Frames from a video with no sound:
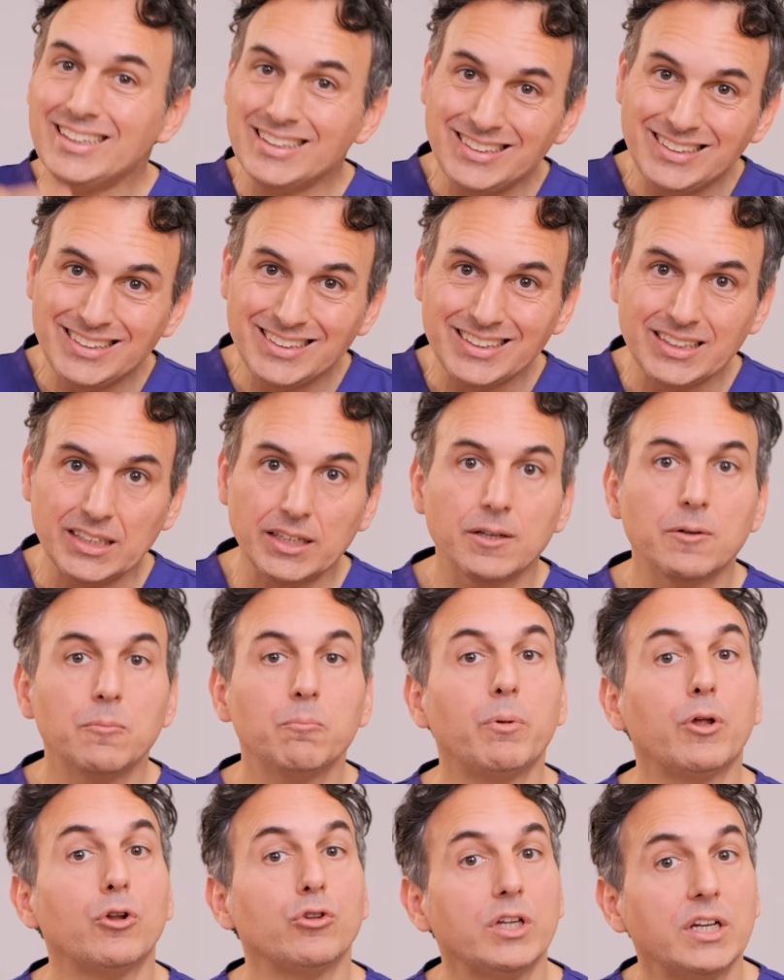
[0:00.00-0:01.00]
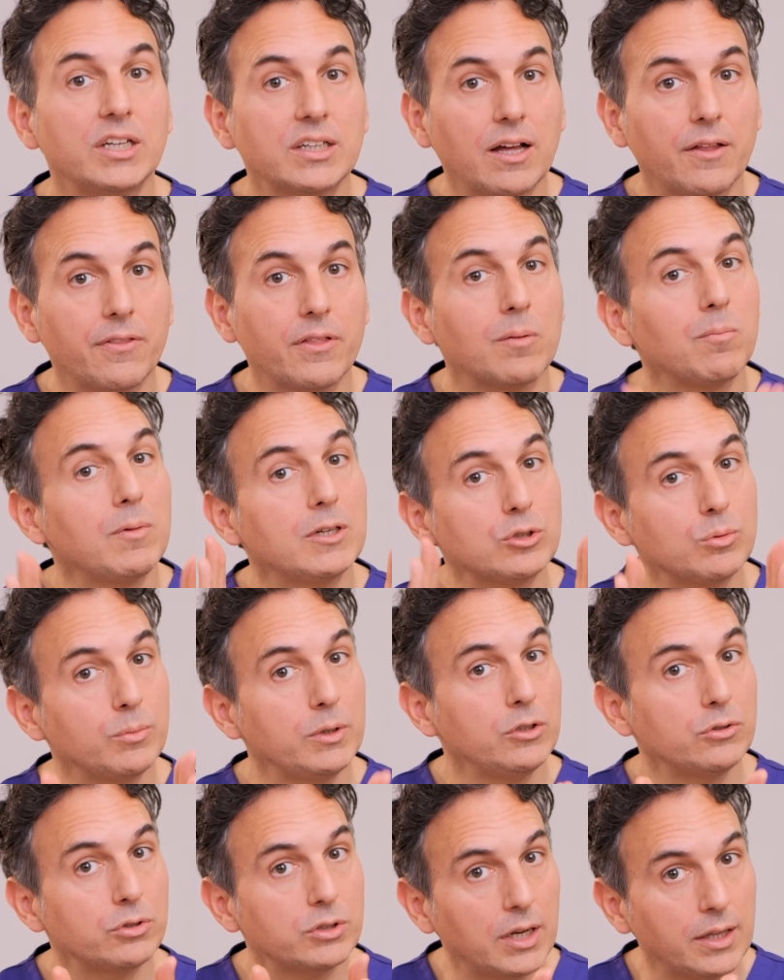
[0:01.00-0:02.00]
and continue. However, you must
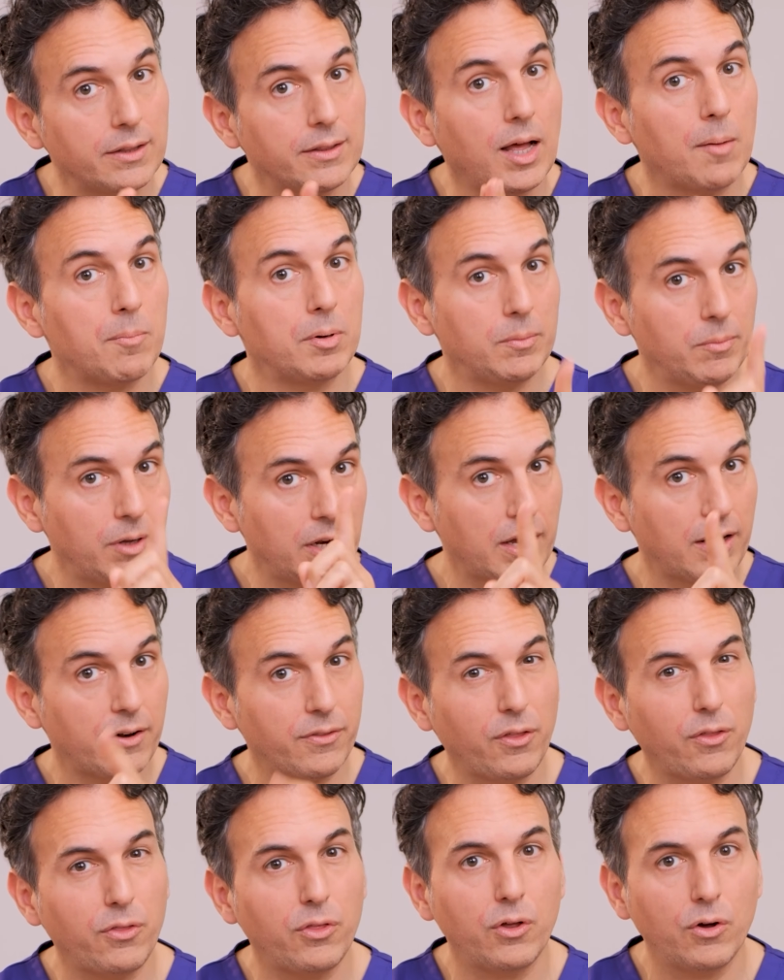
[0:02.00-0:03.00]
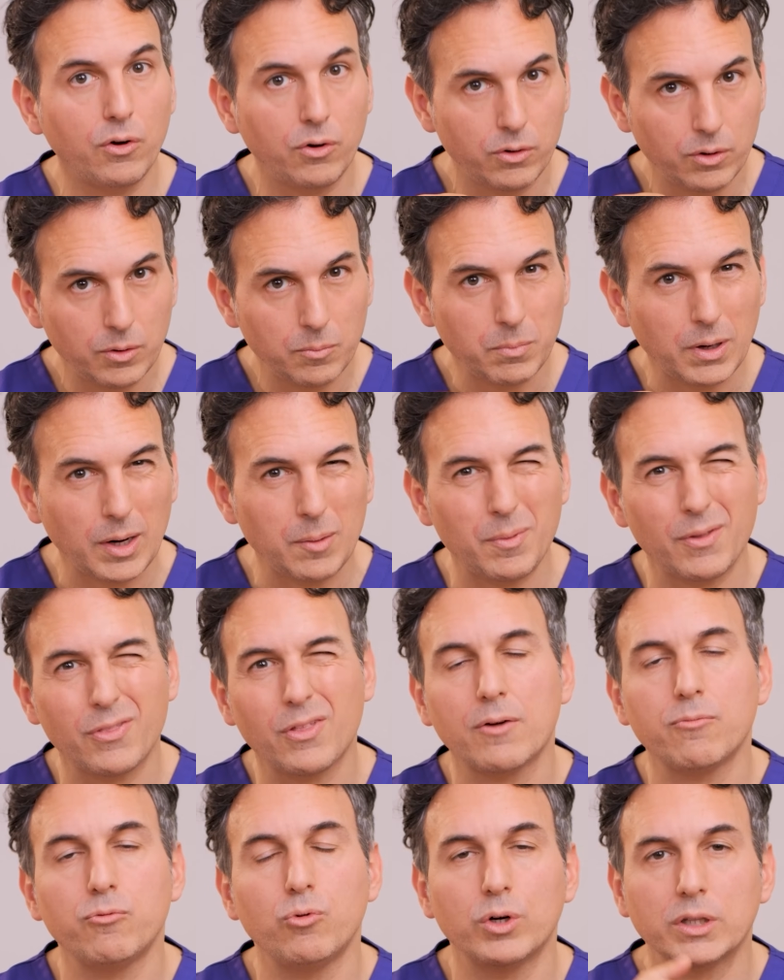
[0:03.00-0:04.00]
strive for roughly 30. Begin with a powerful
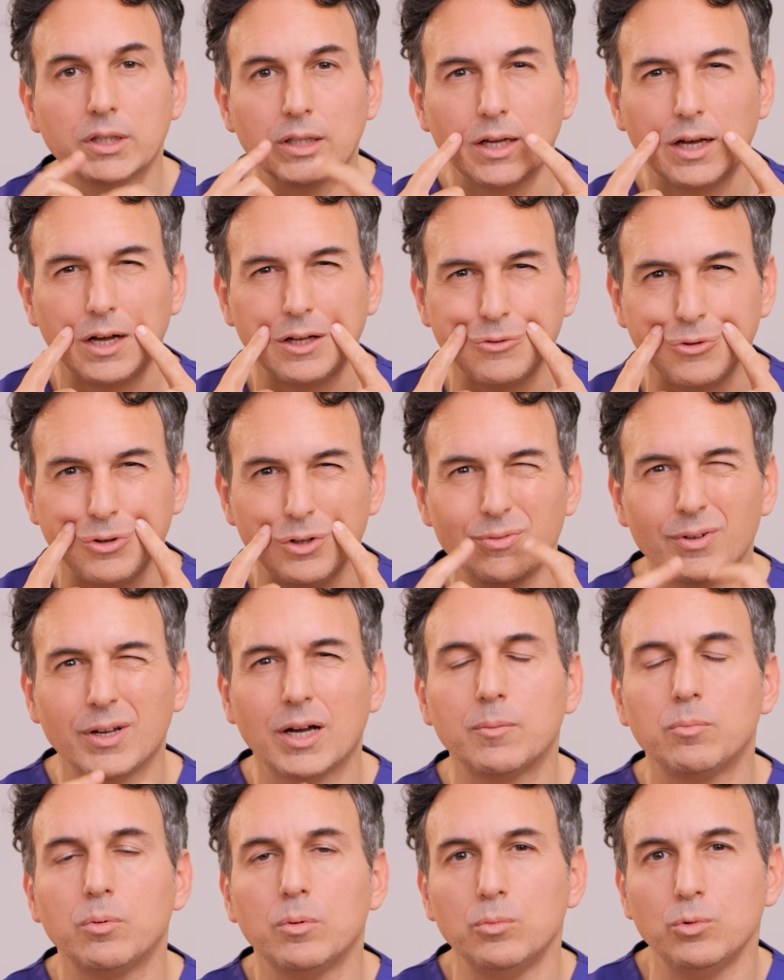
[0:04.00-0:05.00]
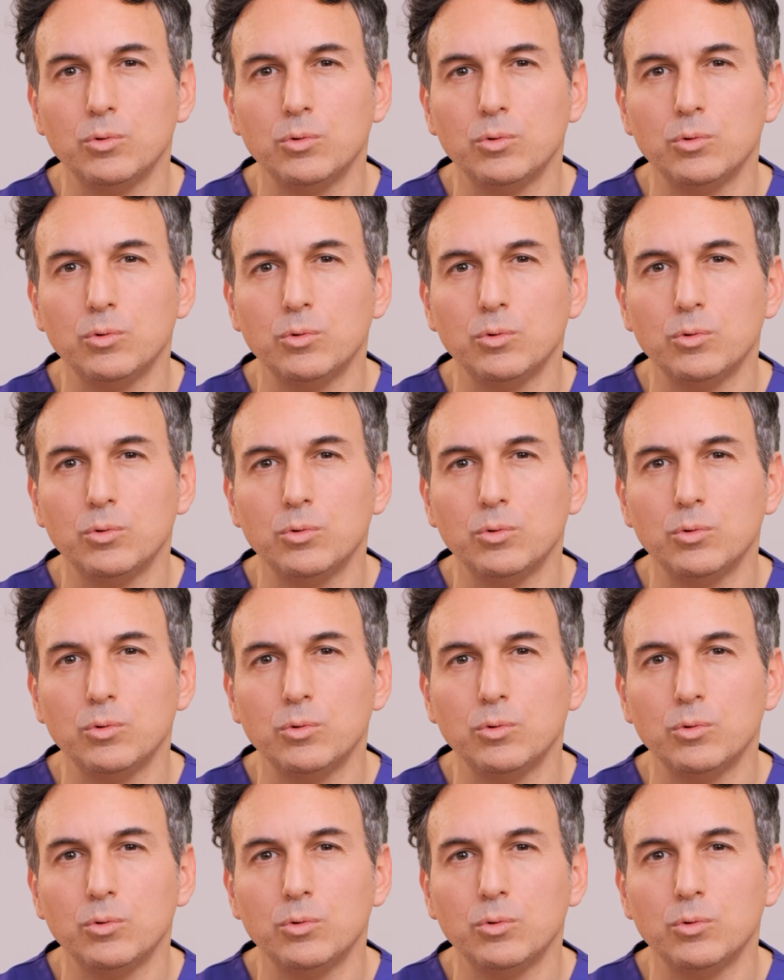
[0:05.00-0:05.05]
warm-up exercise to strengthen your